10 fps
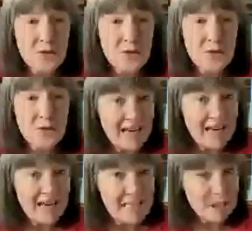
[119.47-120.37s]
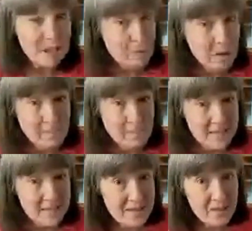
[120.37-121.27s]
that I teach
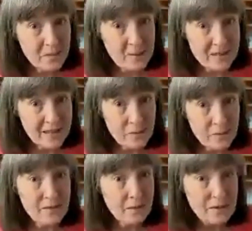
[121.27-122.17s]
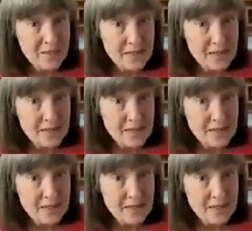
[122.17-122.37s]
puppies when I first get